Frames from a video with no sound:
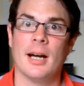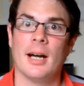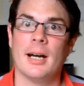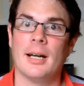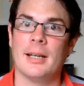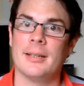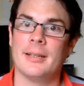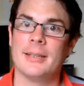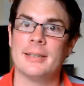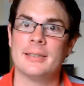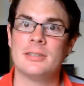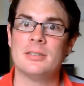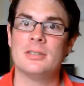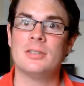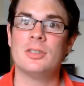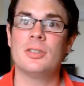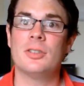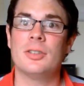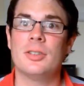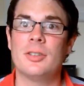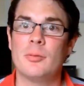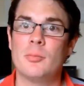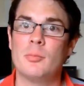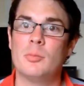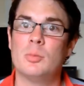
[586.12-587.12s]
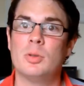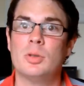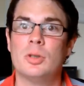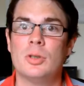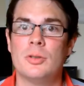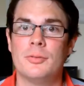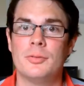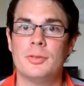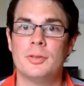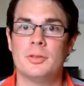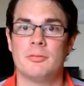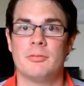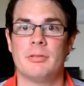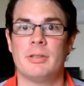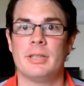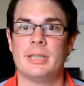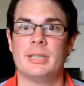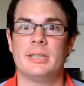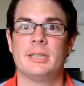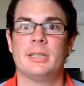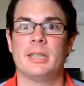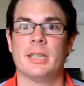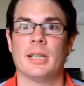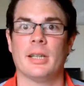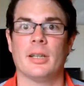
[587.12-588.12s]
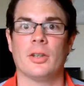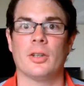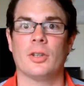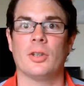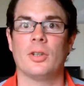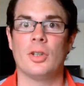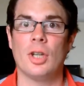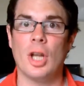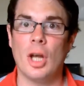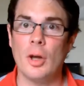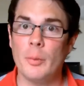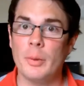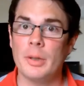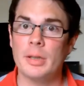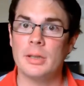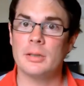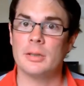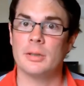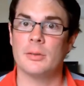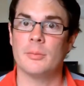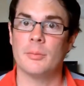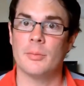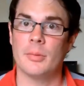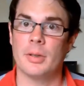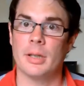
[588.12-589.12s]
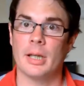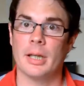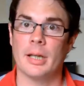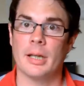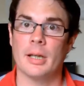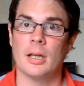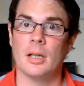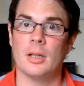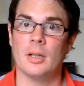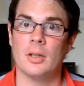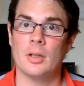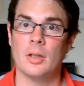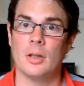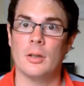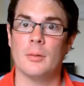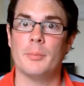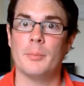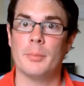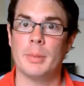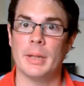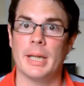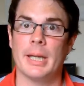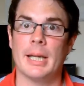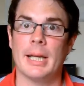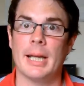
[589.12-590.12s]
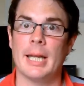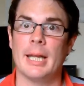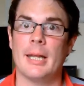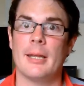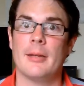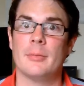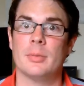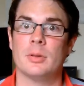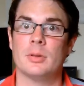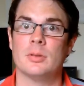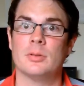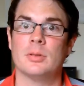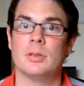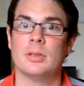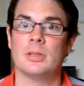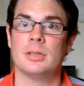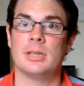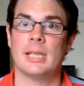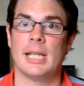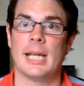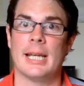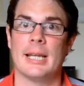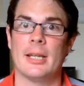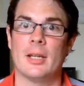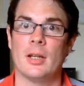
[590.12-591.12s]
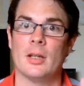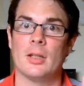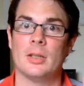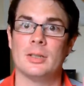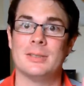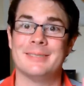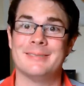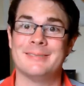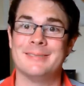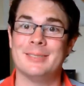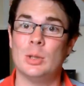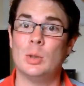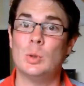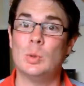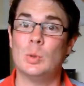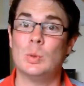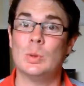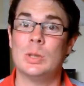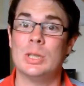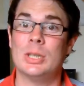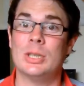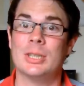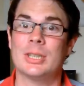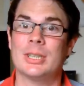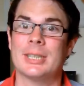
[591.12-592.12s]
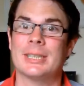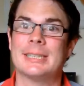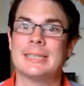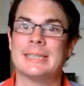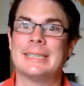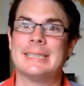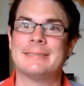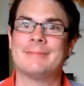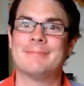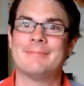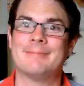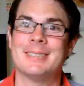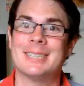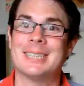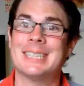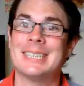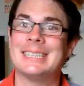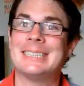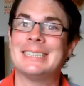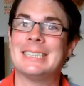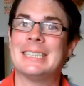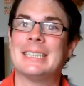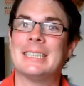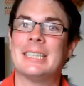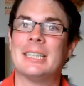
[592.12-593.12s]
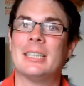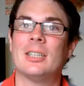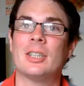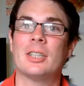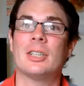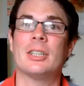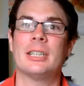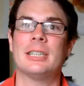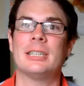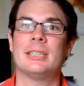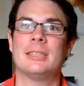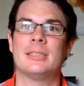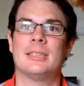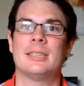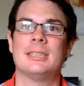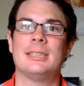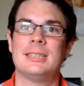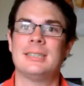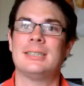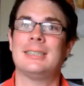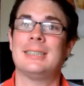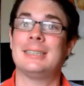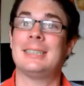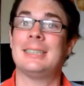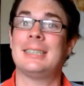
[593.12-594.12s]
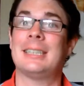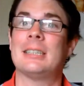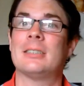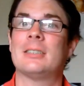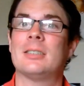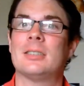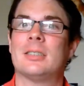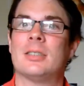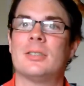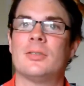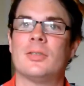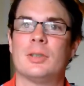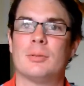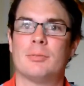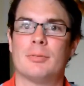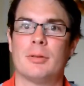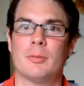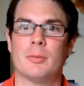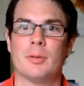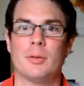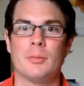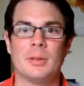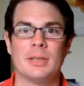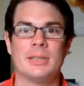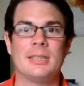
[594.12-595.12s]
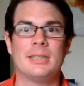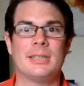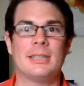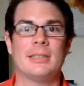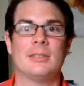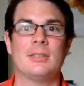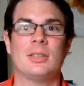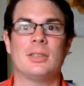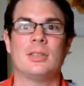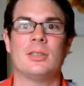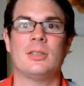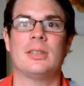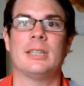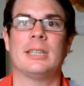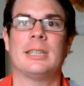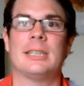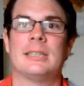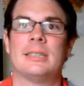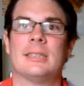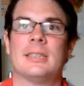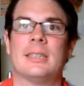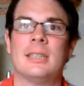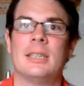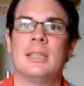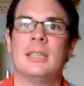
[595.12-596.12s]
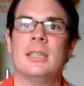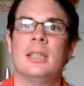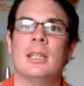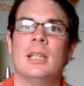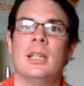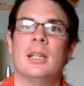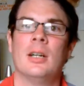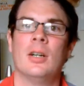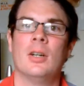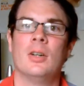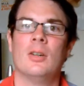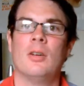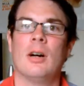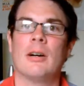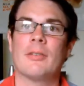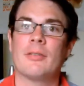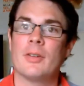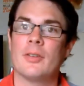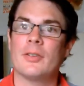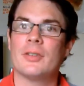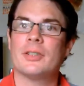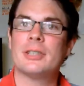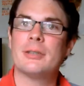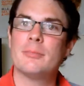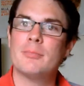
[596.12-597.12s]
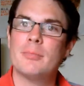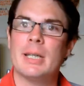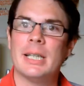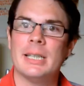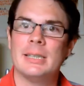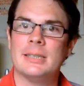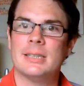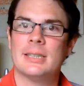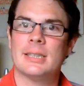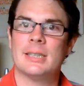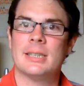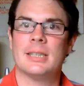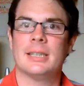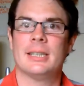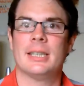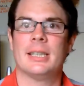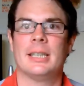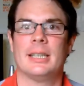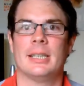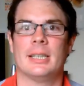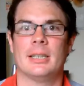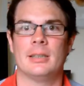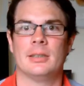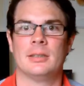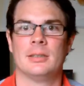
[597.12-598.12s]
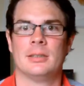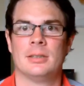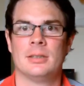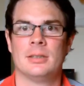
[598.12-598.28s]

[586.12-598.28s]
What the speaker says: And there's nothing more frustrating than knowing something and not being able to say, oh, look at this idea, look at this is how to solve this problem, this is how to do this, or I've got this amazing idea.